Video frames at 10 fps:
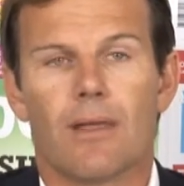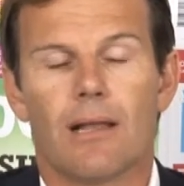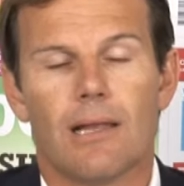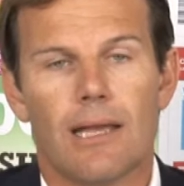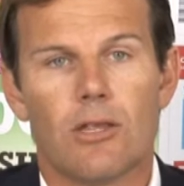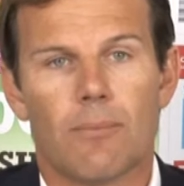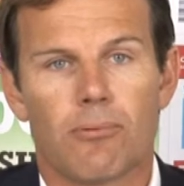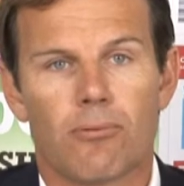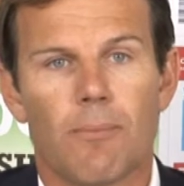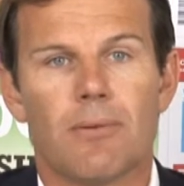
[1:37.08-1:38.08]
Let your
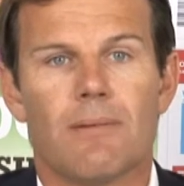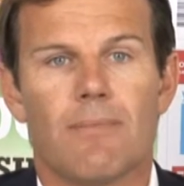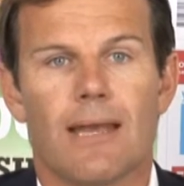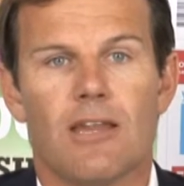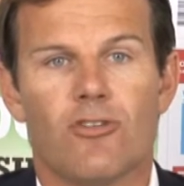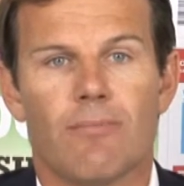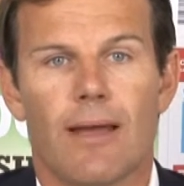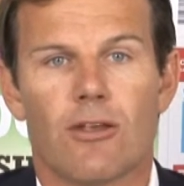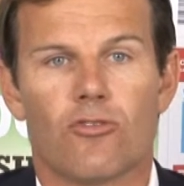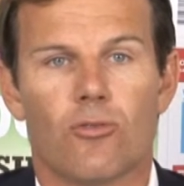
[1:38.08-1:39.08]
property manager
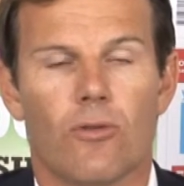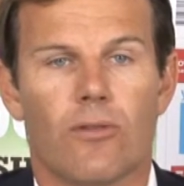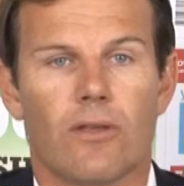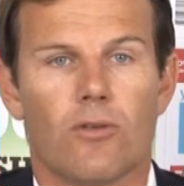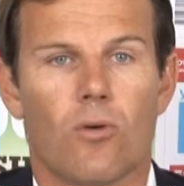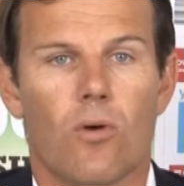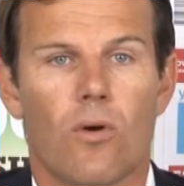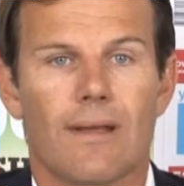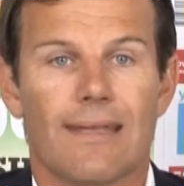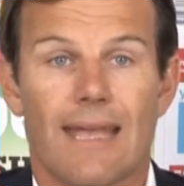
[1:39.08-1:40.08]
make sure that
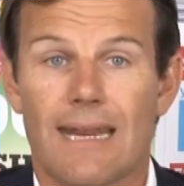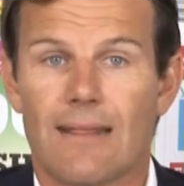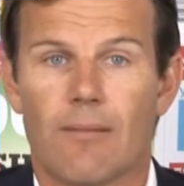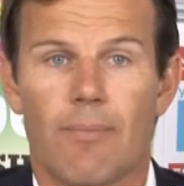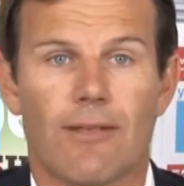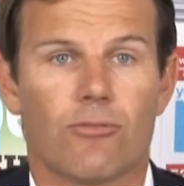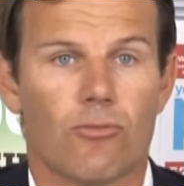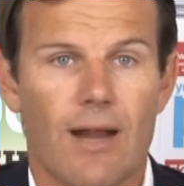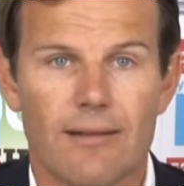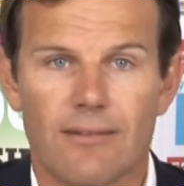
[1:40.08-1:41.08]
you're getting the best
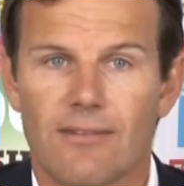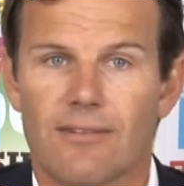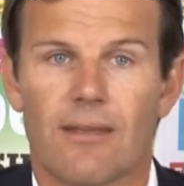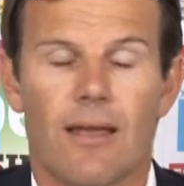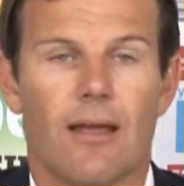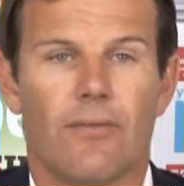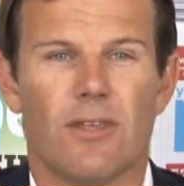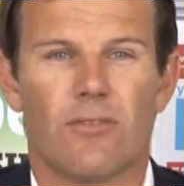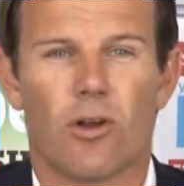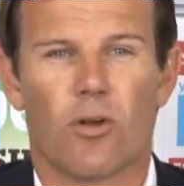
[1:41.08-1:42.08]
rents, that
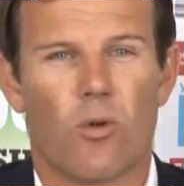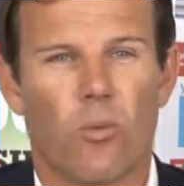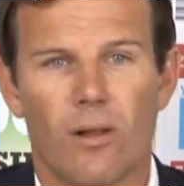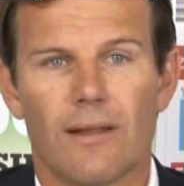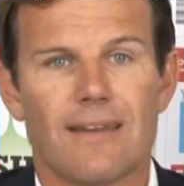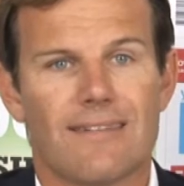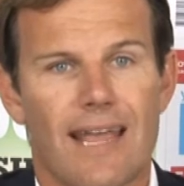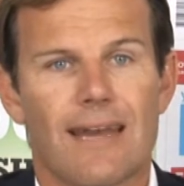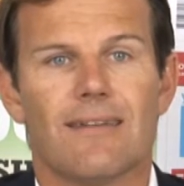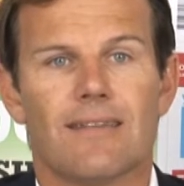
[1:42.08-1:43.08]
you've got a quality
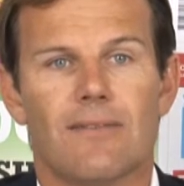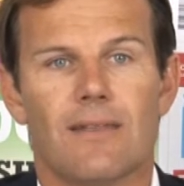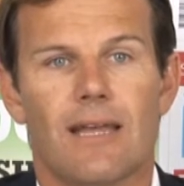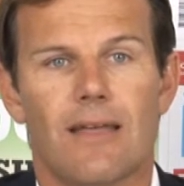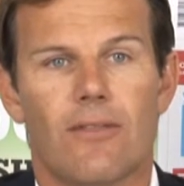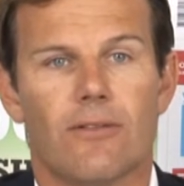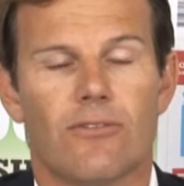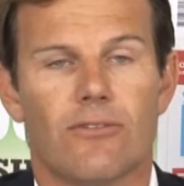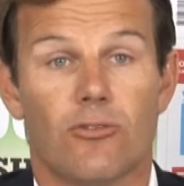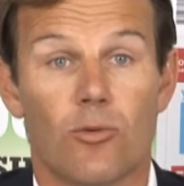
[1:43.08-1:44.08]
tenant in there
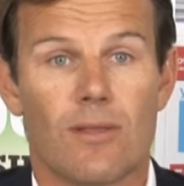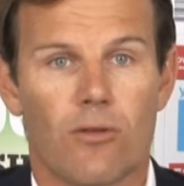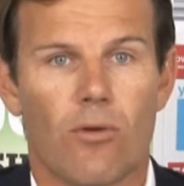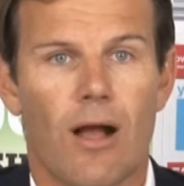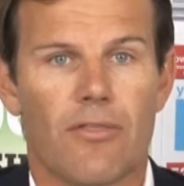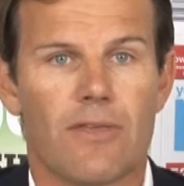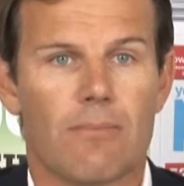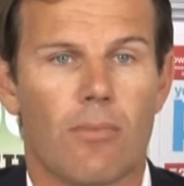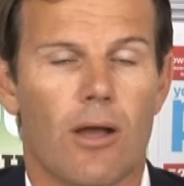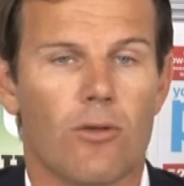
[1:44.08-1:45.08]
that's doing the right
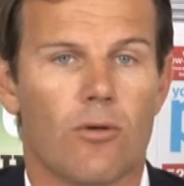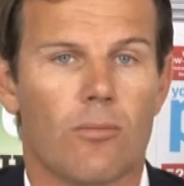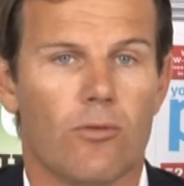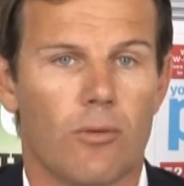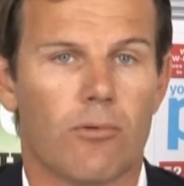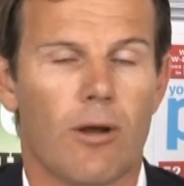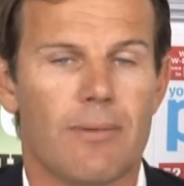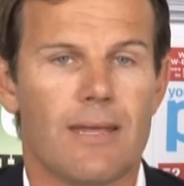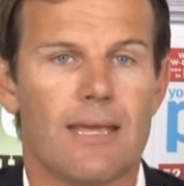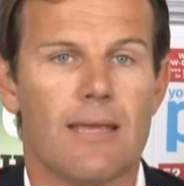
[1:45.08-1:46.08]
thing by your
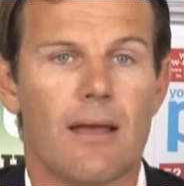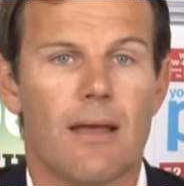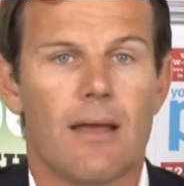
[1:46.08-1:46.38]
property,